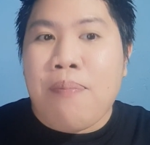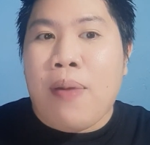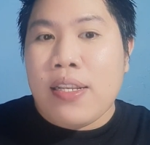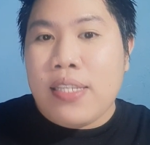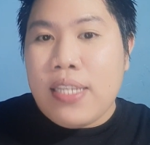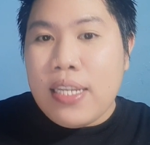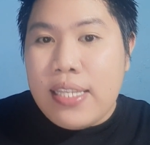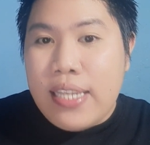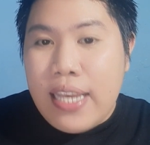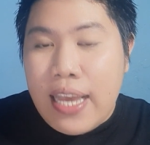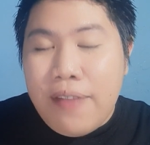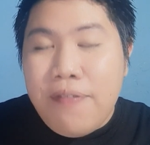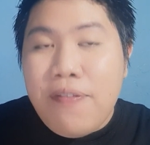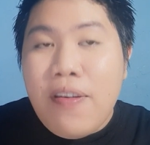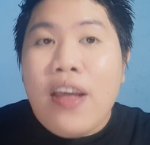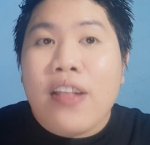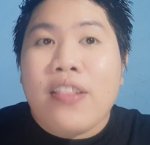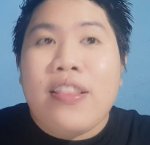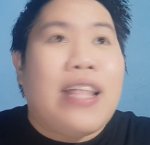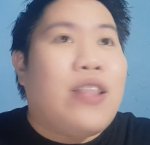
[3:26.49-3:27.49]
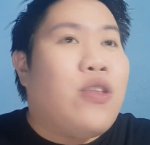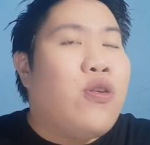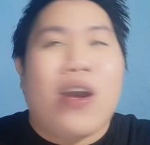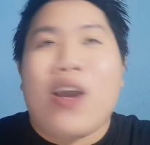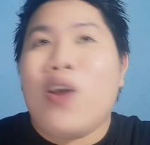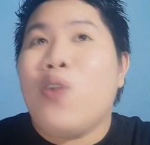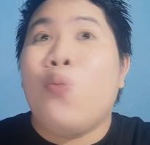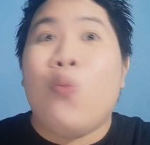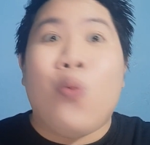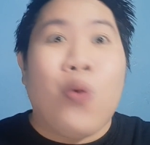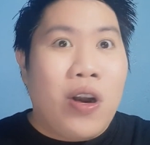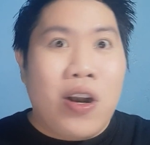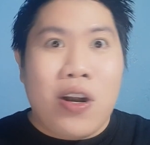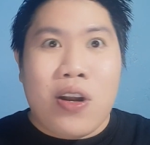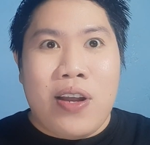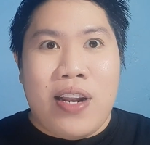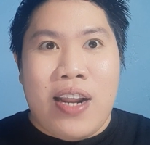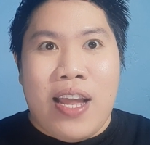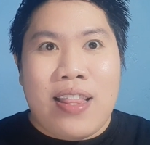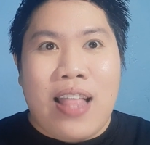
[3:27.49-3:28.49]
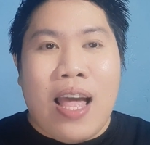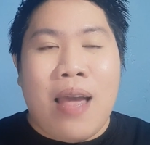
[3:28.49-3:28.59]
positive that you can work on it.